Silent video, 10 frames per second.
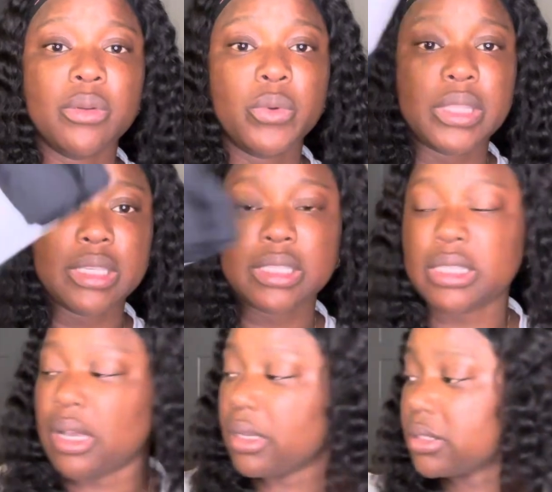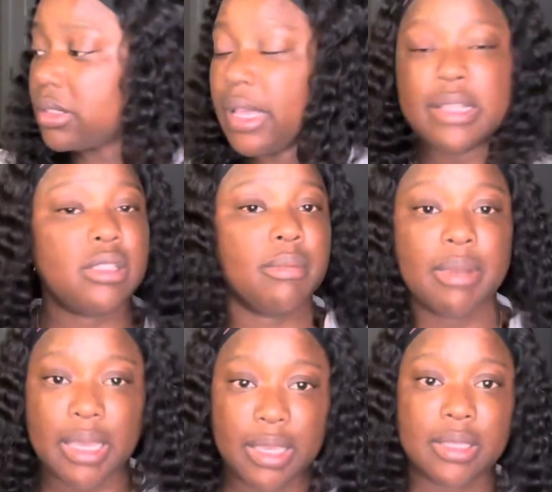with these socks and some
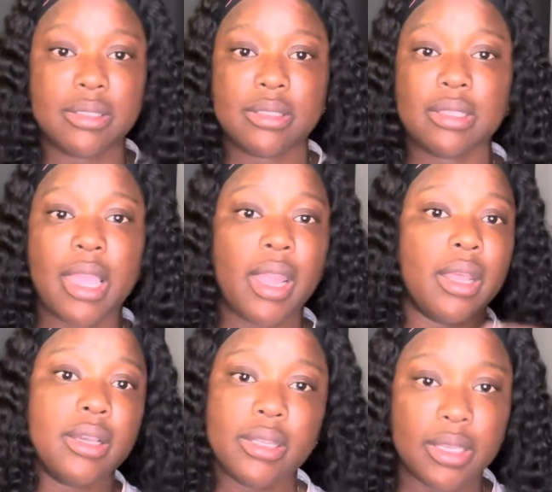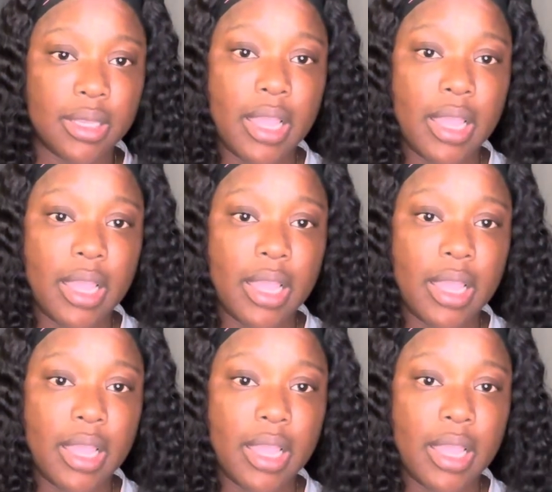leggings and a hoodie.